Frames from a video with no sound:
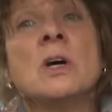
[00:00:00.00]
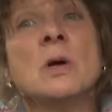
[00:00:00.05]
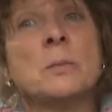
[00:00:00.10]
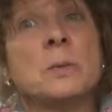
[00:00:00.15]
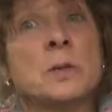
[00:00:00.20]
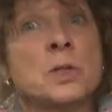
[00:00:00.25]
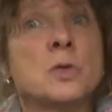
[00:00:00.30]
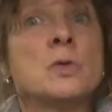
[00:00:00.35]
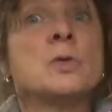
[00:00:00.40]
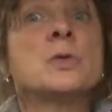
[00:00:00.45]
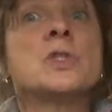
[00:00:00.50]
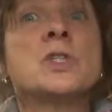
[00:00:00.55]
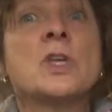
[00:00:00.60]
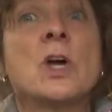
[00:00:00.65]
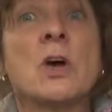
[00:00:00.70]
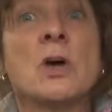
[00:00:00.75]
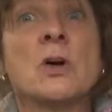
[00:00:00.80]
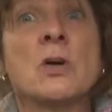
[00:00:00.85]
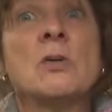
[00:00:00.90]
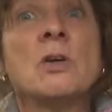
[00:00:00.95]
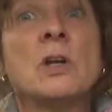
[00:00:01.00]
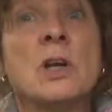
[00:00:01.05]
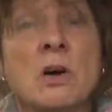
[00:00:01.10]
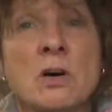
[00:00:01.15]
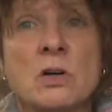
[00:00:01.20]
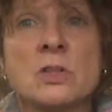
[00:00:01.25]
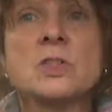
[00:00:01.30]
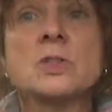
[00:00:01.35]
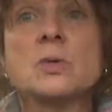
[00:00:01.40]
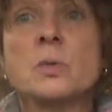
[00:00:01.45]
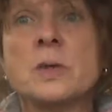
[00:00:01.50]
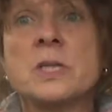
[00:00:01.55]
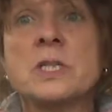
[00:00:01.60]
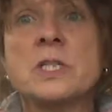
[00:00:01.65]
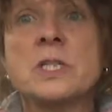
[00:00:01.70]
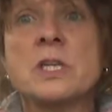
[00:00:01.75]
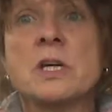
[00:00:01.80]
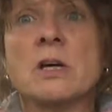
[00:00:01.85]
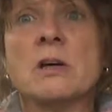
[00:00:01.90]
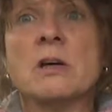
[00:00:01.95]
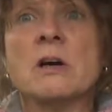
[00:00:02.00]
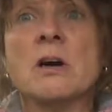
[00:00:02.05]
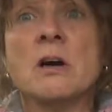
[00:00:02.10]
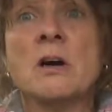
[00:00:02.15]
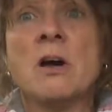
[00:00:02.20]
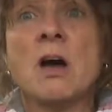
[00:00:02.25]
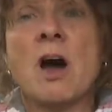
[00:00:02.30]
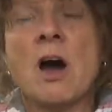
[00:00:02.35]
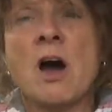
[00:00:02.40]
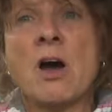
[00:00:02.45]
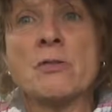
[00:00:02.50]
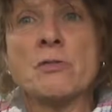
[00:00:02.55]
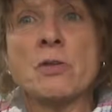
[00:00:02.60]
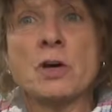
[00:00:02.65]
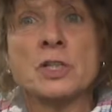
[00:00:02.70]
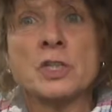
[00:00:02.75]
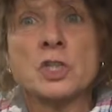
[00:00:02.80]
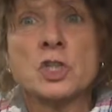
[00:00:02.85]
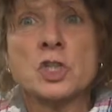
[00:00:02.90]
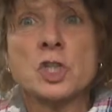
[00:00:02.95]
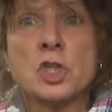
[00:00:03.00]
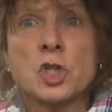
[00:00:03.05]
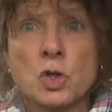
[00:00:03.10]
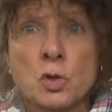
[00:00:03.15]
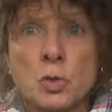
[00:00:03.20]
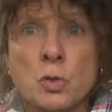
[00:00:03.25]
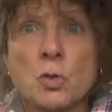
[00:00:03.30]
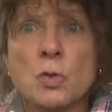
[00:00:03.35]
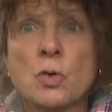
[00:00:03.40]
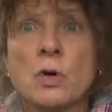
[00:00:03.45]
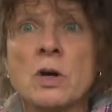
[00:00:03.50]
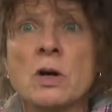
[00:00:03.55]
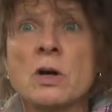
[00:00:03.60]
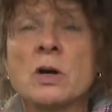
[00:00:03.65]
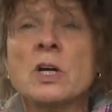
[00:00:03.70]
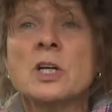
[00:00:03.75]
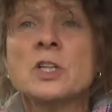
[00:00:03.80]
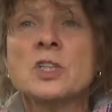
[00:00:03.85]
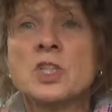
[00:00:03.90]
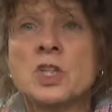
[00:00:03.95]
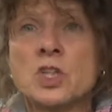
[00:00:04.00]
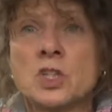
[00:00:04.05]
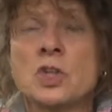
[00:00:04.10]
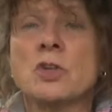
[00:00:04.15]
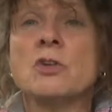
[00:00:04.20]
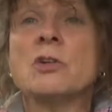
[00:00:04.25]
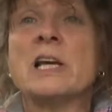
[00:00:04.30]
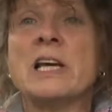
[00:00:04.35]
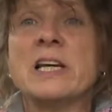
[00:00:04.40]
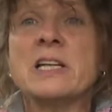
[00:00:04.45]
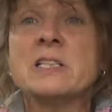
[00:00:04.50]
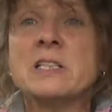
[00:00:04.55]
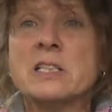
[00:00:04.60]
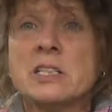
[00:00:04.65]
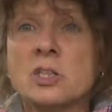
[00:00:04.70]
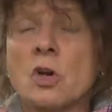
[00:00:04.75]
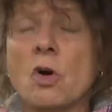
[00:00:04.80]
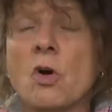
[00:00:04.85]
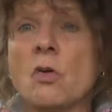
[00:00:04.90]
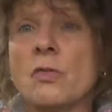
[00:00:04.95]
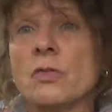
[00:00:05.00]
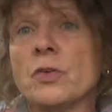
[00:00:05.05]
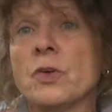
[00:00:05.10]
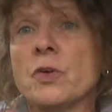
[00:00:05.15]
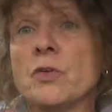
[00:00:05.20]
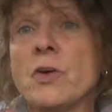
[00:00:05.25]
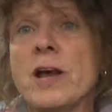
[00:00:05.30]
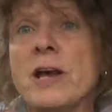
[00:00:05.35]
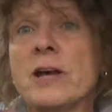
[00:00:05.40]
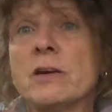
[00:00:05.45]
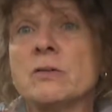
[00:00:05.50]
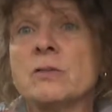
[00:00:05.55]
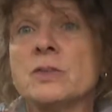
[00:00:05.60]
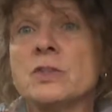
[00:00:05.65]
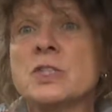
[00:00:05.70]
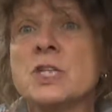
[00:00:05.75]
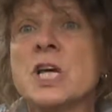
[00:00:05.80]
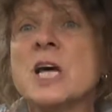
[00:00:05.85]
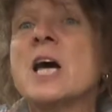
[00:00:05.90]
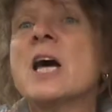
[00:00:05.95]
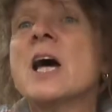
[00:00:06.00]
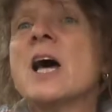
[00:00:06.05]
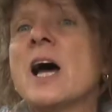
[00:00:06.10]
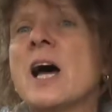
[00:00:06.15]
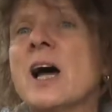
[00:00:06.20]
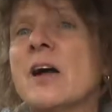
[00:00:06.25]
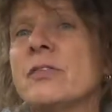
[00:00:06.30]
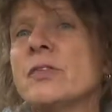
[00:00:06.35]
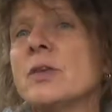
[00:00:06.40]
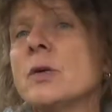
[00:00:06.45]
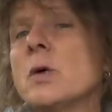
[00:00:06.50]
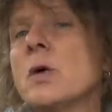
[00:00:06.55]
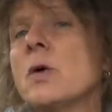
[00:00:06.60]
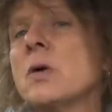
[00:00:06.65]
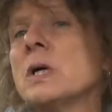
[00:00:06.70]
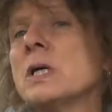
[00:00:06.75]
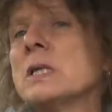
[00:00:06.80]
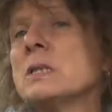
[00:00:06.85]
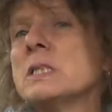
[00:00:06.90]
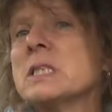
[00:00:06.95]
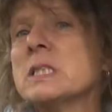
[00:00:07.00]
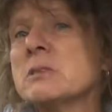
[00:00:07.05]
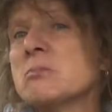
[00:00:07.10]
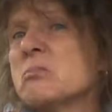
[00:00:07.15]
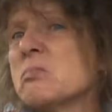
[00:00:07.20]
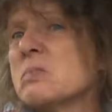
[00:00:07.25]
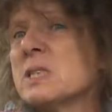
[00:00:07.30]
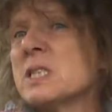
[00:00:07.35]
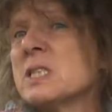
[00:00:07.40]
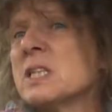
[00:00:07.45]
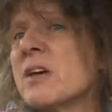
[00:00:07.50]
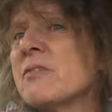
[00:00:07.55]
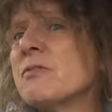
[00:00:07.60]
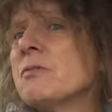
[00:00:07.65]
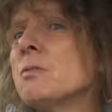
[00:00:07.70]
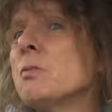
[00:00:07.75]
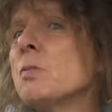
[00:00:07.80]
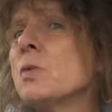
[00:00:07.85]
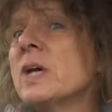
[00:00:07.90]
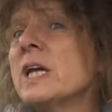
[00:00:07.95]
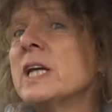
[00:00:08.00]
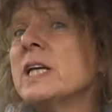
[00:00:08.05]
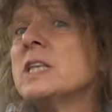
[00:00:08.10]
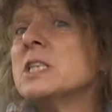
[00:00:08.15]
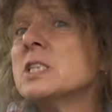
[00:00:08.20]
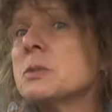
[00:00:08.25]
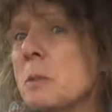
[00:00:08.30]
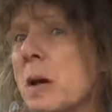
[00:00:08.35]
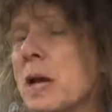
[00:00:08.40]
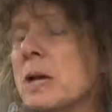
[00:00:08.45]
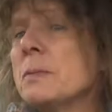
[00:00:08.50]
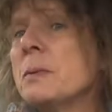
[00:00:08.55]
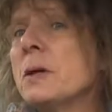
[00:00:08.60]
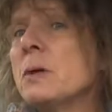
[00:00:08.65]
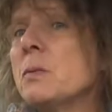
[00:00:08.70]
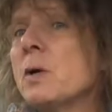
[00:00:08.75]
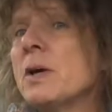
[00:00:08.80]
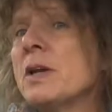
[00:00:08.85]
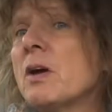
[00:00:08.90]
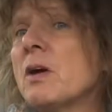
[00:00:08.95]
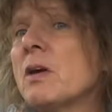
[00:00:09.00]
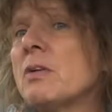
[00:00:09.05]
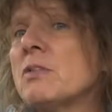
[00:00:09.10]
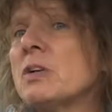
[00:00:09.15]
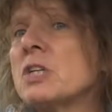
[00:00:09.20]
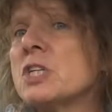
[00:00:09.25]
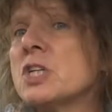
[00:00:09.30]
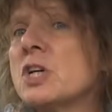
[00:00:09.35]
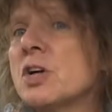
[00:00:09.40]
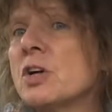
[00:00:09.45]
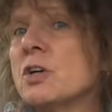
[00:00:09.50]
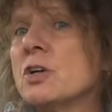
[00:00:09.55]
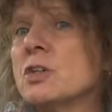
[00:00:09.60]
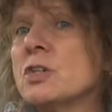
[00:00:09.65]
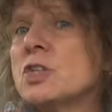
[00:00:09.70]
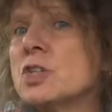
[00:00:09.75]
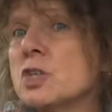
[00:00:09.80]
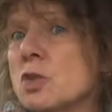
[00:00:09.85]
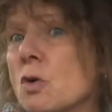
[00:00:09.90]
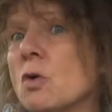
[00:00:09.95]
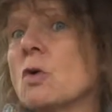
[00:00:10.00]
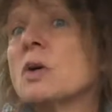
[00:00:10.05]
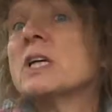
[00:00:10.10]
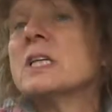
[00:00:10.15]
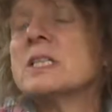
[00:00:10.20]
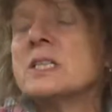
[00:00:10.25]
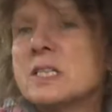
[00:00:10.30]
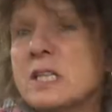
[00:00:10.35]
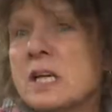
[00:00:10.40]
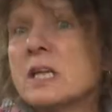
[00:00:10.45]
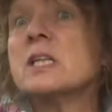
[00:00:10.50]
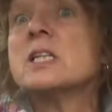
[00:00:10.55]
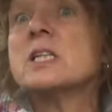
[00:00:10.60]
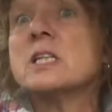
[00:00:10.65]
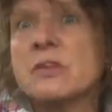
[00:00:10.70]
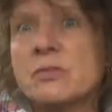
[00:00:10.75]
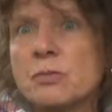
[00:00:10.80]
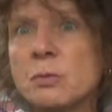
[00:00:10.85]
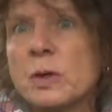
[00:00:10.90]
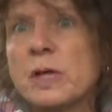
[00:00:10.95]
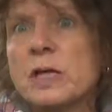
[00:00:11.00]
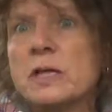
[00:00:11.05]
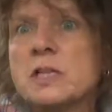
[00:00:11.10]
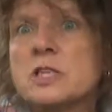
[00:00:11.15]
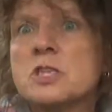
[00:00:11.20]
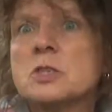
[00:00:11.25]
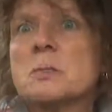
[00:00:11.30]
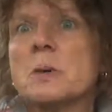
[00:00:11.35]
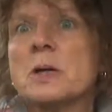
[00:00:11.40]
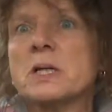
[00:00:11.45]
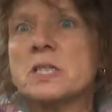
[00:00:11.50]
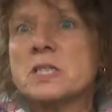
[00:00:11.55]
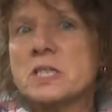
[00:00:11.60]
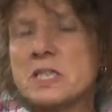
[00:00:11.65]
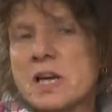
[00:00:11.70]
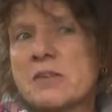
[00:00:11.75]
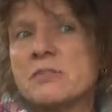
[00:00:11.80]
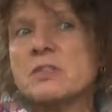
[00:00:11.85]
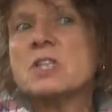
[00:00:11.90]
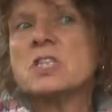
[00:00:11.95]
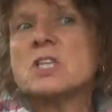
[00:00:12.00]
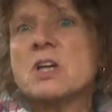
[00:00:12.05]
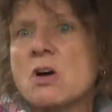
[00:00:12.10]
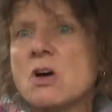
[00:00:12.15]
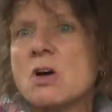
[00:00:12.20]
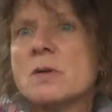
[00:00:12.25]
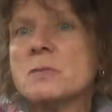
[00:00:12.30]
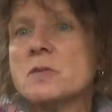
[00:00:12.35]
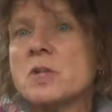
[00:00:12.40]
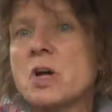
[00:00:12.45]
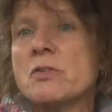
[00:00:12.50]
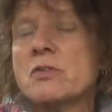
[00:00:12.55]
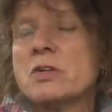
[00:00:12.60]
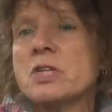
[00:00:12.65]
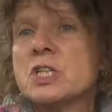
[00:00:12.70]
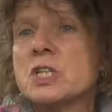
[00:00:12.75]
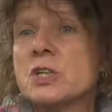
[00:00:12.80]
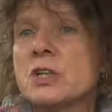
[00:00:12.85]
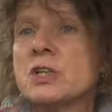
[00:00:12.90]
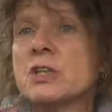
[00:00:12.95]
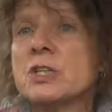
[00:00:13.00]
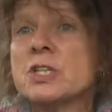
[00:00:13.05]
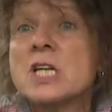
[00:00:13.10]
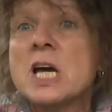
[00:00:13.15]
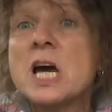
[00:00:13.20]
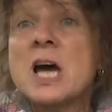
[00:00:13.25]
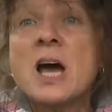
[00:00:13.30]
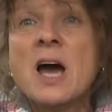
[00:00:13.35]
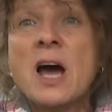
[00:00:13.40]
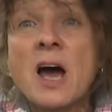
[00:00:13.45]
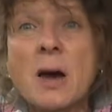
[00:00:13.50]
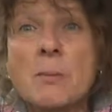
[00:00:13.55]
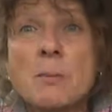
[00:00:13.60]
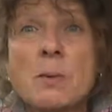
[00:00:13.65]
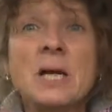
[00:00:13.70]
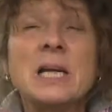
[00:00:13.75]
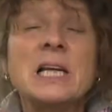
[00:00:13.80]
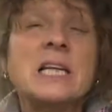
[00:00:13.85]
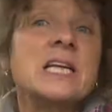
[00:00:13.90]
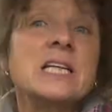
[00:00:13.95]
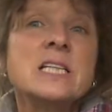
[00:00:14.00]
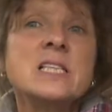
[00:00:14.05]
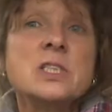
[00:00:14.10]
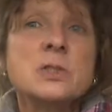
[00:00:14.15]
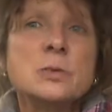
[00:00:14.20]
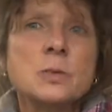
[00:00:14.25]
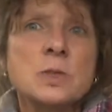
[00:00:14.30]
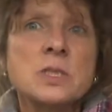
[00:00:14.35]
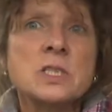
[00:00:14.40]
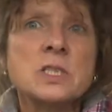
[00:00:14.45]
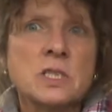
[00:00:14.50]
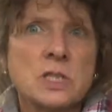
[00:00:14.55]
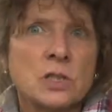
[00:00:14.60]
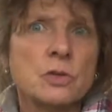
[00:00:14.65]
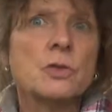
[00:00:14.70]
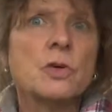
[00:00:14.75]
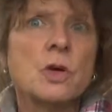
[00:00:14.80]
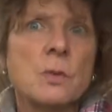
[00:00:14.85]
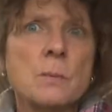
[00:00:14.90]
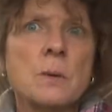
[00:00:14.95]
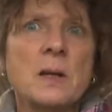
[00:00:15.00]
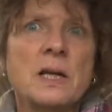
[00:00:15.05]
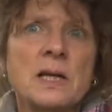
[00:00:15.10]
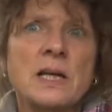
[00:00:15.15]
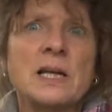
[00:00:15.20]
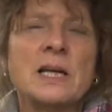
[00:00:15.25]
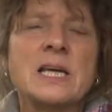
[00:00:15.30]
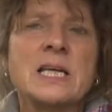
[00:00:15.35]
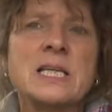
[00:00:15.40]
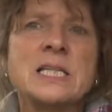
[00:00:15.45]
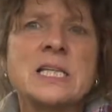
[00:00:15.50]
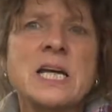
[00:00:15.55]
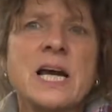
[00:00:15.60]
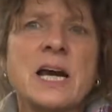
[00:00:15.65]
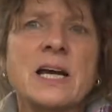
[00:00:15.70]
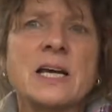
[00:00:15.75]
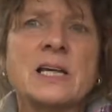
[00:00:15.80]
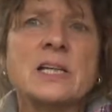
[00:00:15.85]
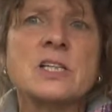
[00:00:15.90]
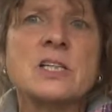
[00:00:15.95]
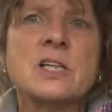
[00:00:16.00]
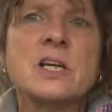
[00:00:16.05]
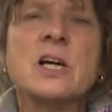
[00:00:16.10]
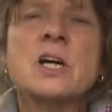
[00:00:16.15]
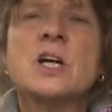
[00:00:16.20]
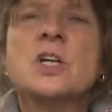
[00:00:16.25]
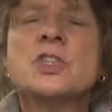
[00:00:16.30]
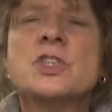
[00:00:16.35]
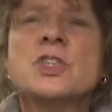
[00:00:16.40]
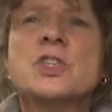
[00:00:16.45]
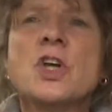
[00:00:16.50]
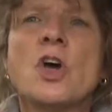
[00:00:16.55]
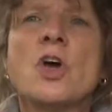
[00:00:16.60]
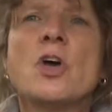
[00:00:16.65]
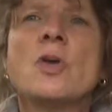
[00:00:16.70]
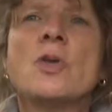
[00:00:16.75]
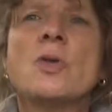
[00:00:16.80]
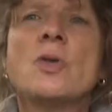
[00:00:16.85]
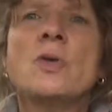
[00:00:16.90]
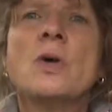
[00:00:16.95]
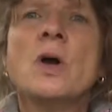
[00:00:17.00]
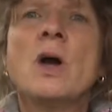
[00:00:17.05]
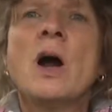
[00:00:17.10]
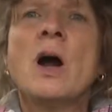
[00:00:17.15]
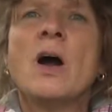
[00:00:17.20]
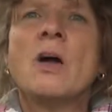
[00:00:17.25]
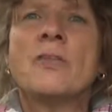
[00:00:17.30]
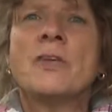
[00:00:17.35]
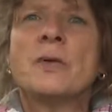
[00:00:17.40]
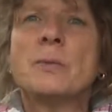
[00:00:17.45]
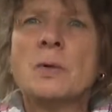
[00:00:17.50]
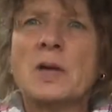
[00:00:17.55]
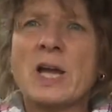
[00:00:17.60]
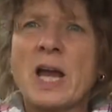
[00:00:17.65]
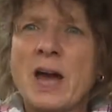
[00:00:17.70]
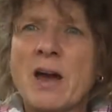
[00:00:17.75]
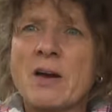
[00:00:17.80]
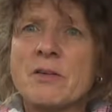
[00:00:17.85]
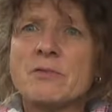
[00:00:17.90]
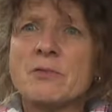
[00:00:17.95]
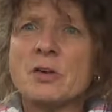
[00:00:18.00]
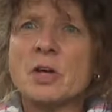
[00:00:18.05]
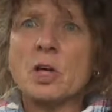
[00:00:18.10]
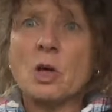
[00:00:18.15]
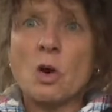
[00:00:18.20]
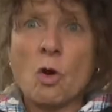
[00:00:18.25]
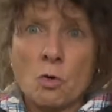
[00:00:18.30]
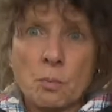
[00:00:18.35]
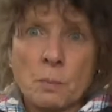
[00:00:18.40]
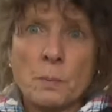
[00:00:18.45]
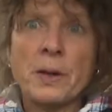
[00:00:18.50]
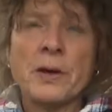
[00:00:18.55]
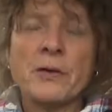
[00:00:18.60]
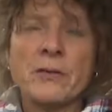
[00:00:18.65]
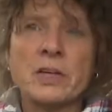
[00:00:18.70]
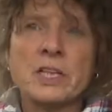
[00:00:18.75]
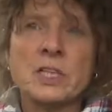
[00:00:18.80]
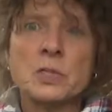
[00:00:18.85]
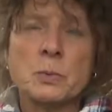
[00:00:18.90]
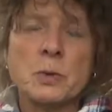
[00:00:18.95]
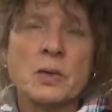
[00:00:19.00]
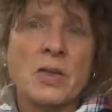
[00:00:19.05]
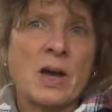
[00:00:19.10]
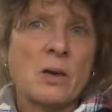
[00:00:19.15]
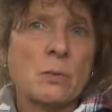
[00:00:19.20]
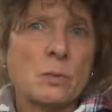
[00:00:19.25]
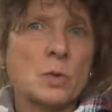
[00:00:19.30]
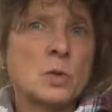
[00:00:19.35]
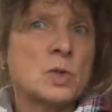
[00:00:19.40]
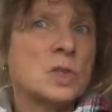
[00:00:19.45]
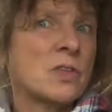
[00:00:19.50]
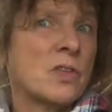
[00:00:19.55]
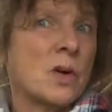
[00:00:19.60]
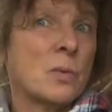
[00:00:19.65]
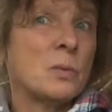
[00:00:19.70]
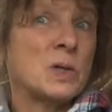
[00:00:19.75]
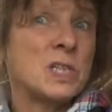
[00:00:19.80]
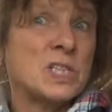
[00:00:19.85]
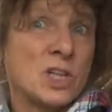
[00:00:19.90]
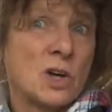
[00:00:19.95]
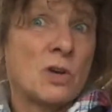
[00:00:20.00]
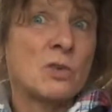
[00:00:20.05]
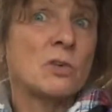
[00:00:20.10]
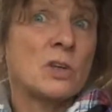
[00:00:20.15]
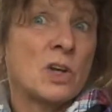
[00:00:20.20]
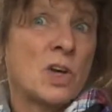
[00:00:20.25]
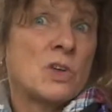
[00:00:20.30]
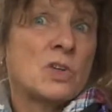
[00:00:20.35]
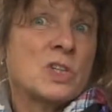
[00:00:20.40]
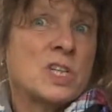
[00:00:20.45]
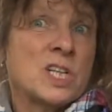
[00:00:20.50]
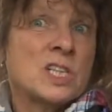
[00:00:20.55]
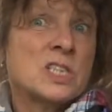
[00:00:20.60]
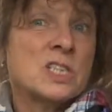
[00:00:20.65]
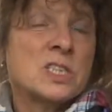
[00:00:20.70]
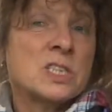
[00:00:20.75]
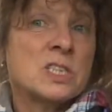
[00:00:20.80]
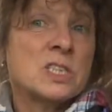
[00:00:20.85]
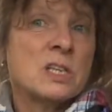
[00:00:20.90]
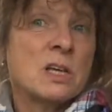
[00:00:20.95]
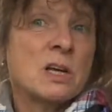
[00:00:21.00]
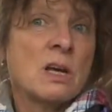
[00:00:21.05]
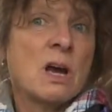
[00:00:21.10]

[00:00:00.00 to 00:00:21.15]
But also last winter, I write a chalk to-do list on the ground, and there were 7 weeks maybe when I returned, not consecutive weeks, but 7 times I returned and my list was still completely intact. So I think we have long periods without water that we don't notice.